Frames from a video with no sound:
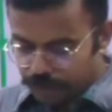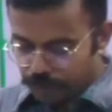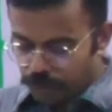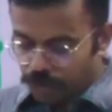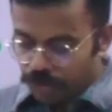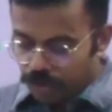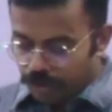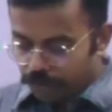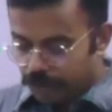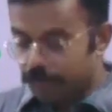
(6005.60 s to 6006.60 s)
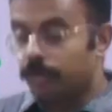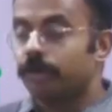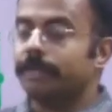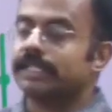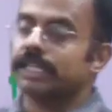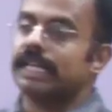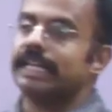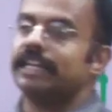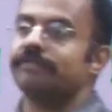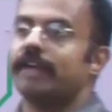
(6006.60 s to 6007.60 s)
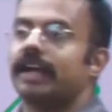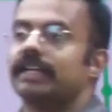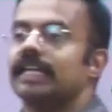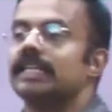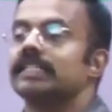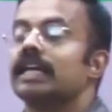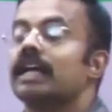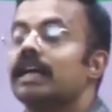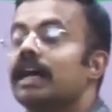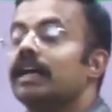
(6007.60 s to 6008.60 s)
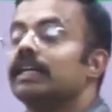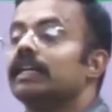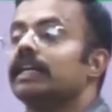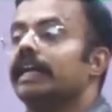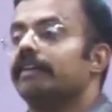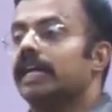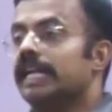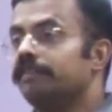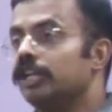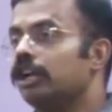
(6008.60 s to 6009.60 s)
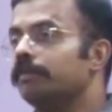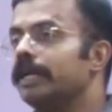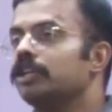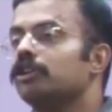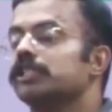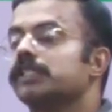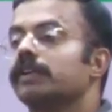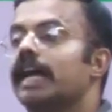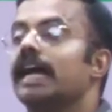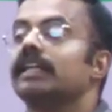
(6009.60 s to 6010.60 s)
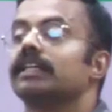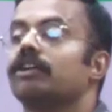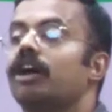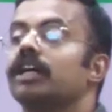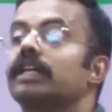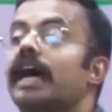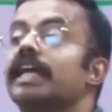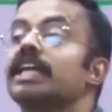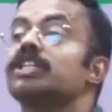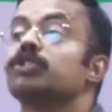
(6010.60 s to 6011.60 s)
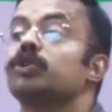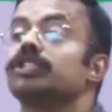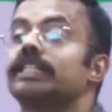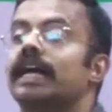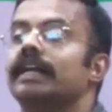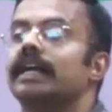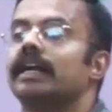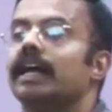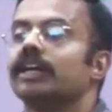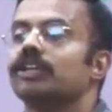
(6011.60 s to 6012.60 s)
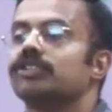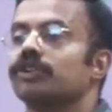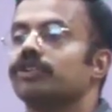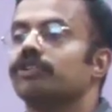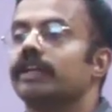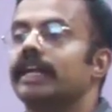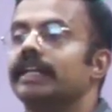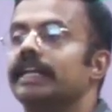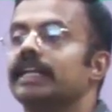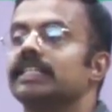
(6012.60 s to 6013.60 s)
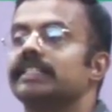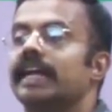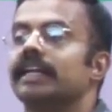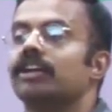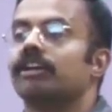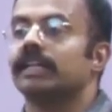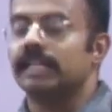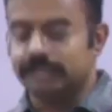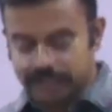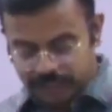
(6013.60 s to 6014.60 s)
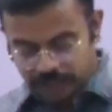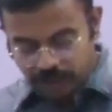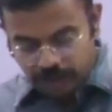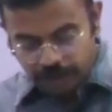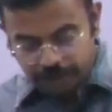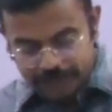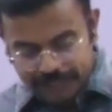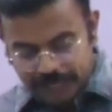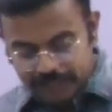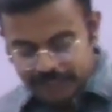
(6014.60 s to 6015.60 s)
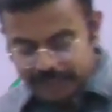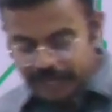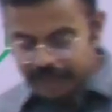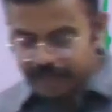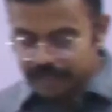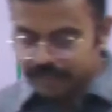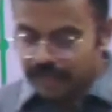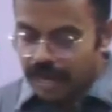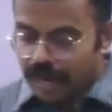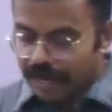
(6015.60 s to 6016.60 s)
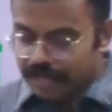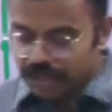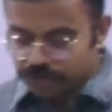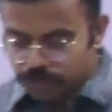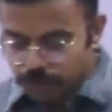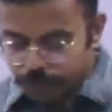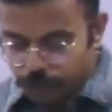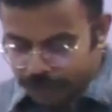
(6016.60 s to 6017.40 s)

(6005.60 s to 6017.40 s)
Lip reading: and Chipko. One more miscellaneous fact is, environment also got ISO standard. ISO, you know, right? Indian Standard Organization. Which are the standards? ISO